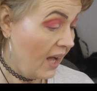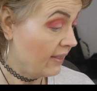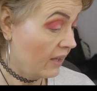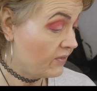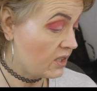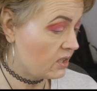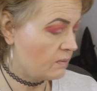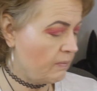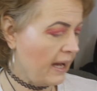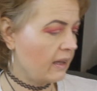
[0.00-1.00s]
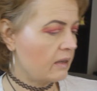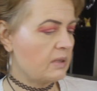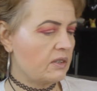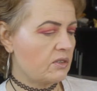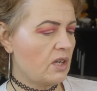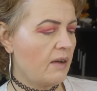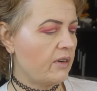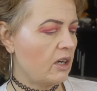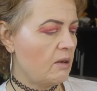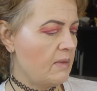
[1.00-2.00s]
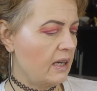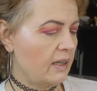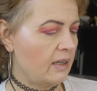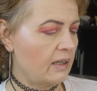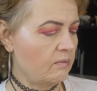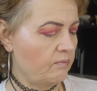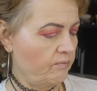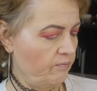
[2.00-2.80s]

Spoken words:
love this palette, but there's not very many